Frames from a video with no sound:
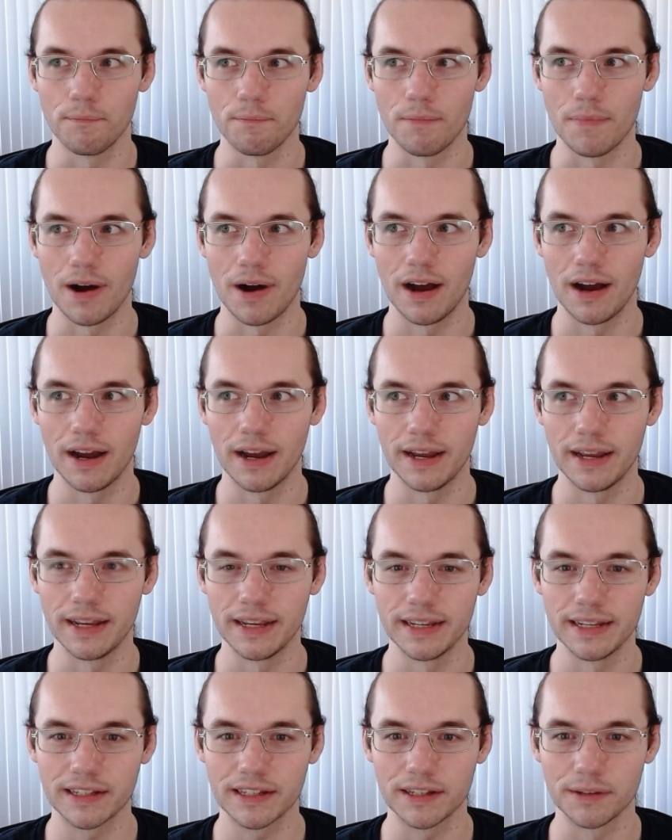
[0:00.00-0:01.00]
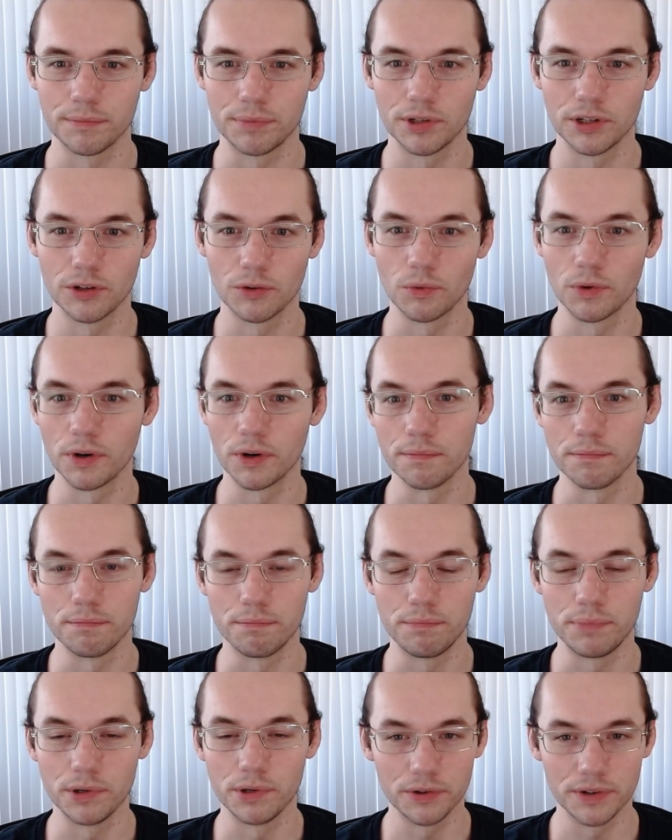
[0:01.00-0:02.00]
my computer
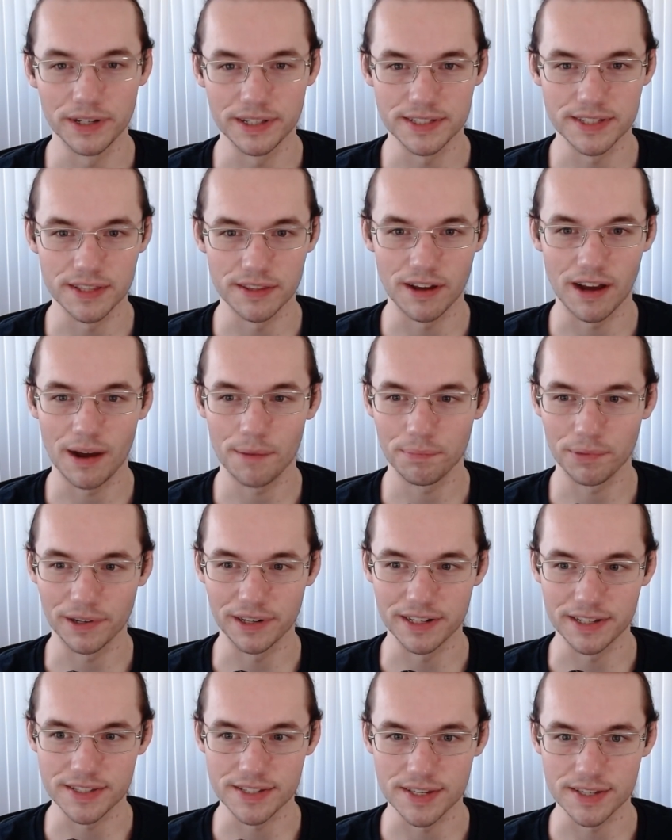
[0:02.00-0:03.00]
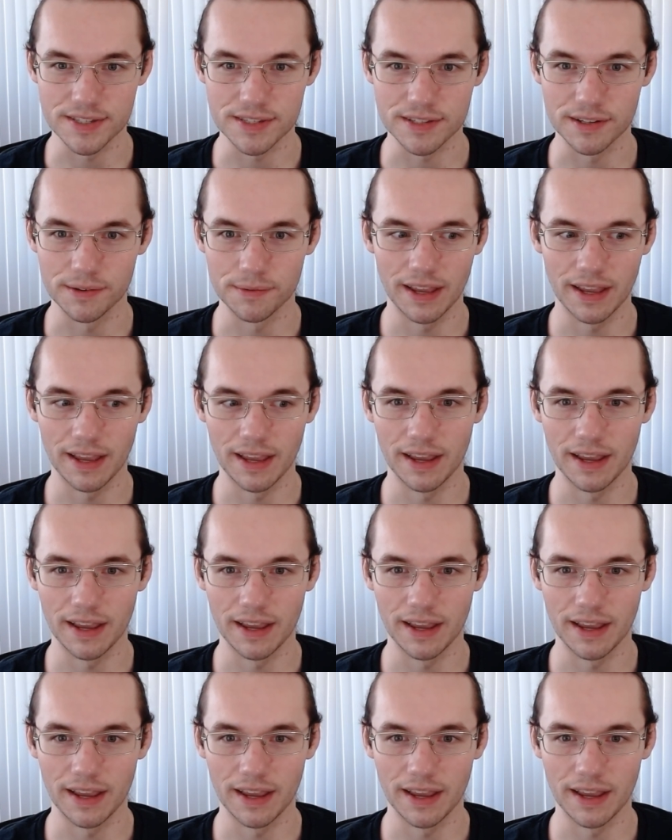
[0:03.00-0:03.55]
wouldn't boot into the operating system,